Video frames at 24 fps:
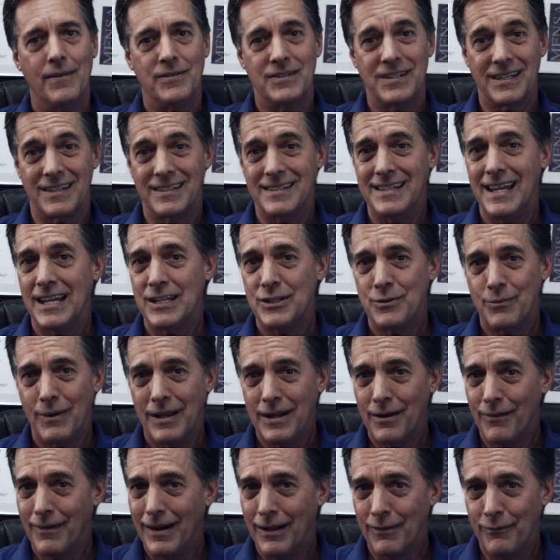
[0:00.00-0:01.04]
success
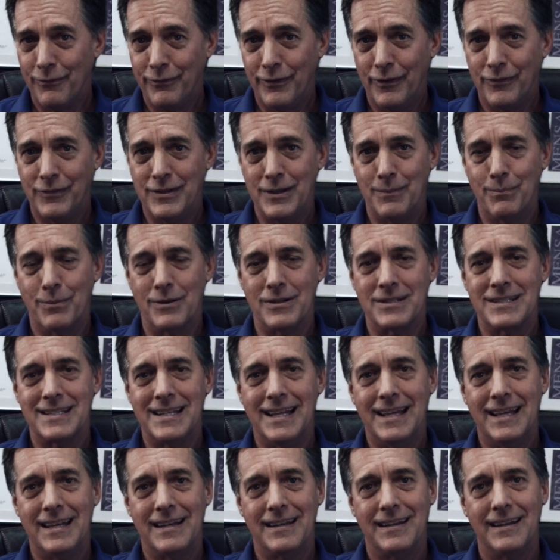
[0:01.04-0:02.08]
rate around
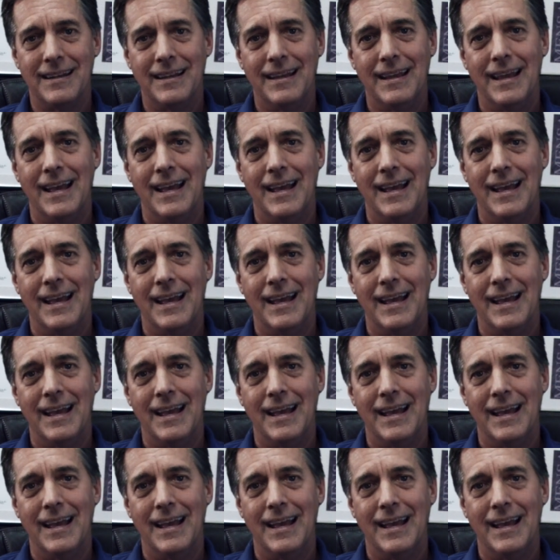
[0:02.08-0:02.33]
50%,